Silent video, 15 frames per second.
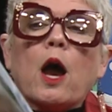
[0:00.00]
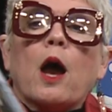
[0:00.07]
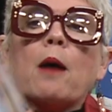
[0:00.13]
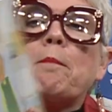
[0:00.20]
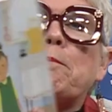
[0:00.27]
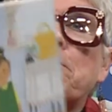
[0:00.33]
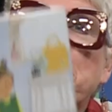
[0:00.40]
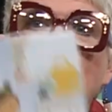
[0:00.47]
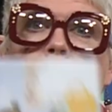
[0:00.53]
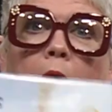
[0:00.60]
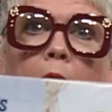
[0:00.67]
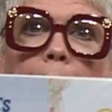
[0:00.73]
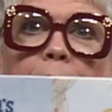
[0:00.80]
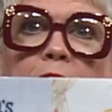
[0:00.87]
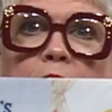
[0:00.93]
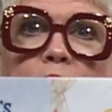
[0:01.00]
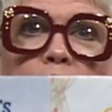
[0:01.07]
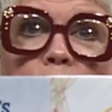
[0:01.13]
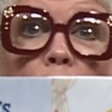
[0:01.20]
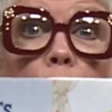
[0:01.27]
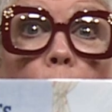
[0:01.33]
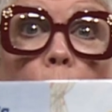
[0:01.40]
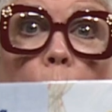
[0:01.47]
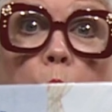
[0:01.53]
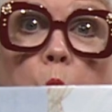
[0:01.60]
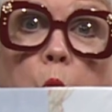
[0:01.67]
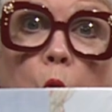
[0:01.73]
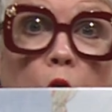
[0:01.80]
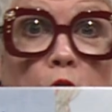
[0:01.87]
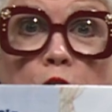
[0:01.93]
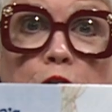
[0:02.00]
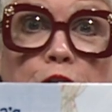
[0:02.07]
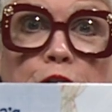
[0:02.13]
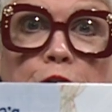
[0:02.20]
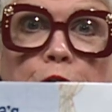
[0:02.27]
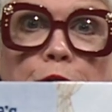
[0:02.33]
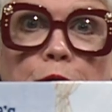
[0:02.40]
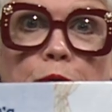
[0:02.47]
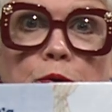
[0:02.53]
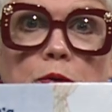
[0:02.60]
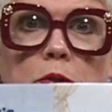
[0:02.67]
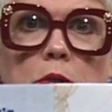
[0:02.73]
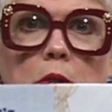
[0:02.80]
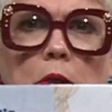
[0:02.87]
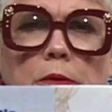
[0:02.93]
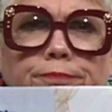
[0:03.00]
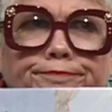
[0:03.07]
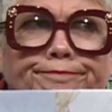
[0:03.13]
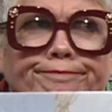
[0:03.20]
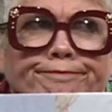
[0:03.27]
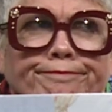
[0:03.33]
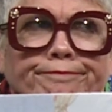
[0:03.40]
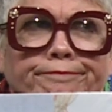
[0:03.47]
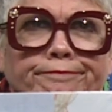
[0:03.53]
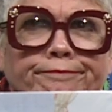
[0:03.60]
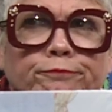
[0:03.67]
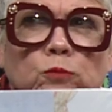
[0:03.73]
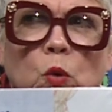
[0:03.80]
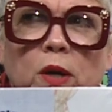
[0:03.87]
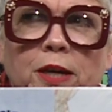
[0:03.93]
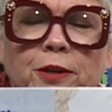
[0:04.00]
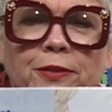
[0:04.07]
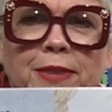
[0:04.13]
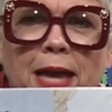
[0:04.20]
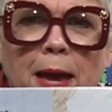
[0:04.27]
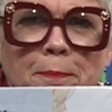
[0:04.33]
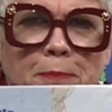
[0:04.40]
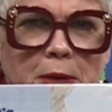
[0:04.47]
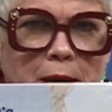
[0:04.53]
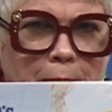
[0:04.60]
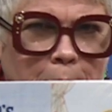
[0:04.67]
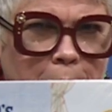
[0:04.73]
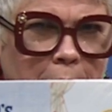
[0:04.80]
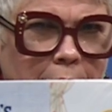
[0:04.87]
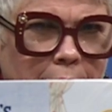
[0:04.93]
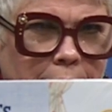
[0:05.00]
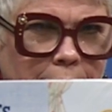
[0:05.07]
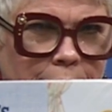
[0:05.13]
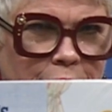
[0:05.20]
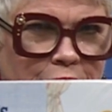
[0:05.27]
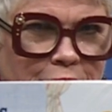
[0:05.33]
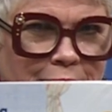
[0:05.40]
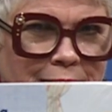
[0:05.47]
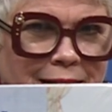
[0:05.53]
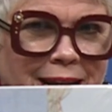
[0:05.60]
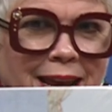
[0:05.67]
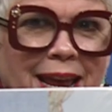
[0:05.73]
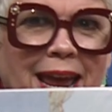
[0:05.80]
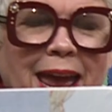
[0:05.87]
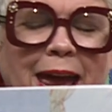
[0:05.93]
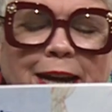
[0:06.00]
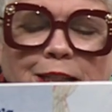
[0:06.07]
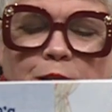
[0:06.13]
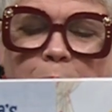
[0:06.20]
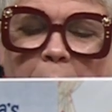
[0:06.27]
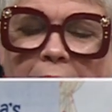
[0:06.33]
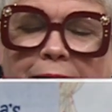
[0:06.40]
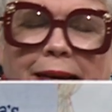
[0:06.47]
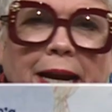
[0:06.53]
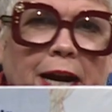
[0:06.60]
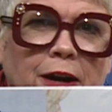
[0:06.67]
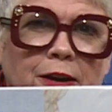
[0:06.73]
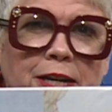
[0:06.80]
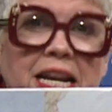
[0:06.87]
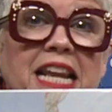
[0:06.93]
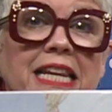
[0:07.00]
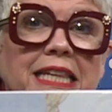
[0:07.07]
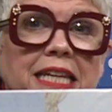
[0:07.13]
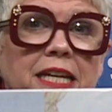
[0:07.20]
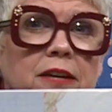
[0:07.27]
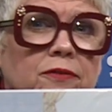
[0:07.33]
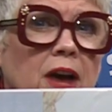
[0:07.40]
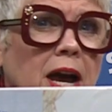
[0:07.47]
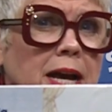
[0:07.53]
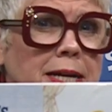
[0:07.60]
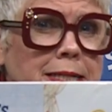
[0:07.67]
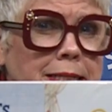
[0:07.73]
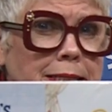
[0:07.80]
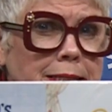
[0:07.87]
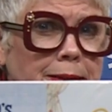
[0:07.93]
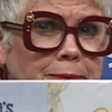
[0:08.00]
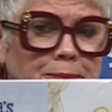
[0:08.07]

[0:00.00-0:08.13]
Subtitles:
Mama's Work Shoes. What could that be about? And it's by Caron Levis.